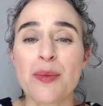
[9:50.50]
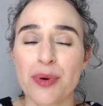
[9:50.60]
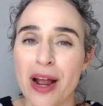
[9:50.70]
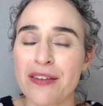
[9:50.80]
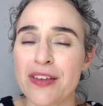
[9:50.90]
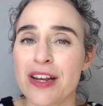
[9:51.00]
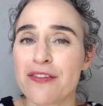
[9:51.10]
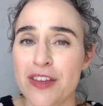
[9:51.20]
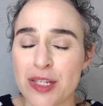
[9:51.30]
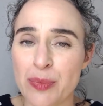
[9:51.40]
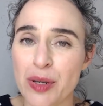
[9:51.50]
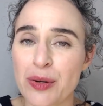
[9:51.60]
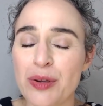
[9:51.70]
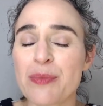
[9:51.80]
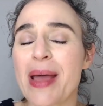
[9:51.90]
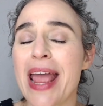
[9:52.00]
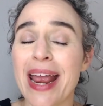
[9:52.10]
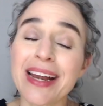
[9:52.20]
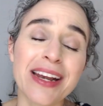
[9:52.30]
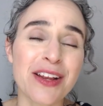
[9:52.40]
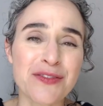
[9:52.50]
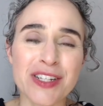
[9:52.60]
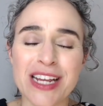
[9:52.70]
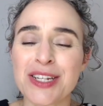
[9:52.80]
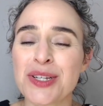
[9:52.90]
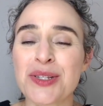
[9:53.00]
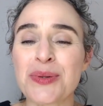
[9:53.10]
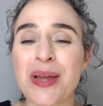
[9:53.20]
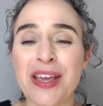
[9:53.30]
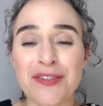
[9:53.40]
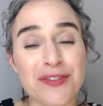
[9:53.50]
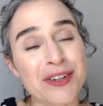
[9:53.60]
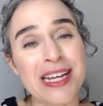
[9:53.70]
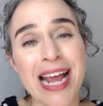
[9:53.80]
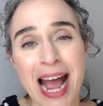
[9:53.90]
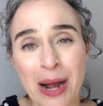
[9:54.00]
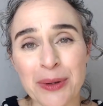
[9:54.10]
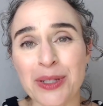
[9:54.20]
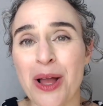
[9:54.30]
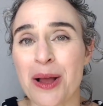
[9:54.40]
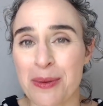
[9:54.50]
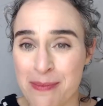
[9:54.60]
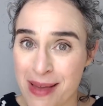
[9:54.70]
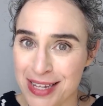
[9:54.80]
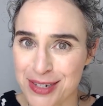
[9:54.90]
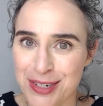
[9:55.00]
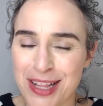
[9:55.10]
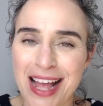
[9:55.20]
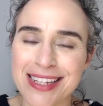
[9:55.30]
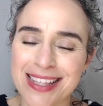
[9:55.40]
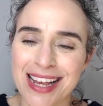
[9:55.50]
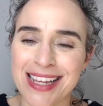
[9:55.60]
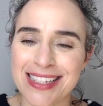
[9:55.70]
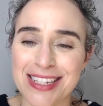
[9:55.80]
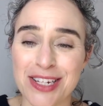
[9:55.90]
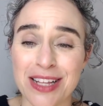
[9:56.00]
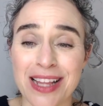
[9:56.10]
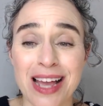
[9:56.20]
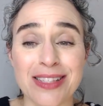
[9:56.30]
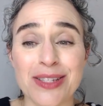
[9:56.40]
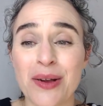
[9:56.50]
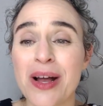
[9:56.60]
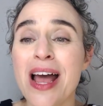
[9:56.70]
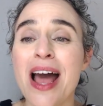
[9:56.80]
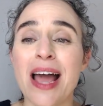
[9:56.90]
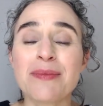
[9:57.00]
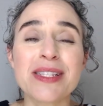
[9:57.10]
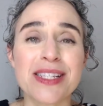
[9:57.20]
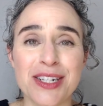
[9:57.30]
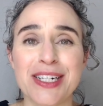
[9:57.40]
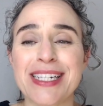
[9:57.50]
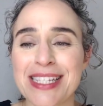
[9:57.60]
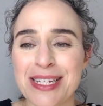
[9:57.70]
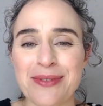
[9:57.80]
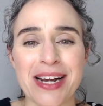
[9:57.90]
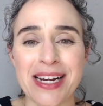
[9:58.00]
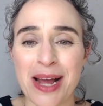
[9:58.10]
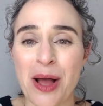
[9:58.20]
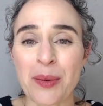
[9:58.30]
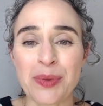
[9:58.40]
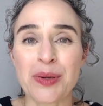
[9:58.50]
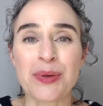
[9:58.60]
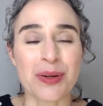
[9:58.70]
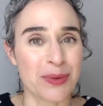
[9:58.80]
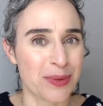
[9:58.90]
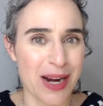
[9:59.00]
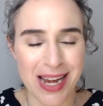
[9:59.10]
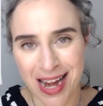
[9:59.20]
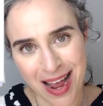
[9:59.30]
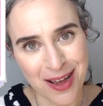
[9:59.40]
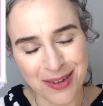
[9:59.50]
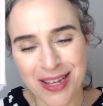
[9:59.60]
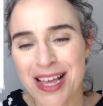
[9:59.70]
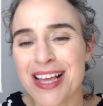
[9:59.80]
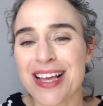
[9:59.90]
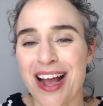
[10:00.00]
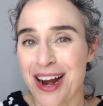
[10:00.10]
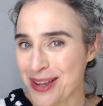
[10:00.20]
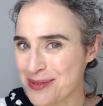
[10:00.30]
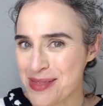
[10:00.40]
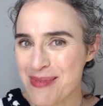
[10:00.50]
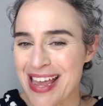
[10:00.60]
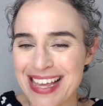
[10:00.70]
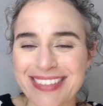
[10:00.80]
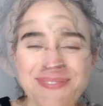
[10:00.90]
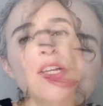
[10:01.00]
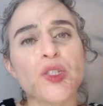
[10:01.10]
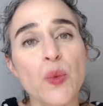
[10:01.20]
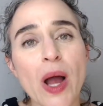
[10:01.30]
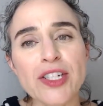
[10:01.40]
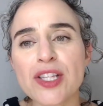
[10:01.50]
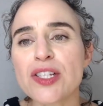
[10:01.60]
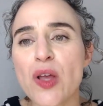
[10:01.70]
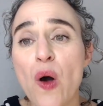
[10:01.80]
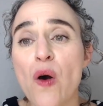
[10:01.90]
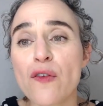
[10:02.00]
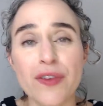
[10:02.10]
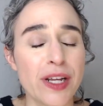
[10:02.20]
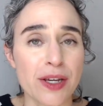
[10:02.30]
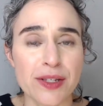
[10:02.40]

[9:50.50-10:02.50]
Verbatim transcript: private Facebook group and an invitation to a free hour long masterclass that I teach online. So I'm seriously ready to help you right now. Are you with me? To watch this whole video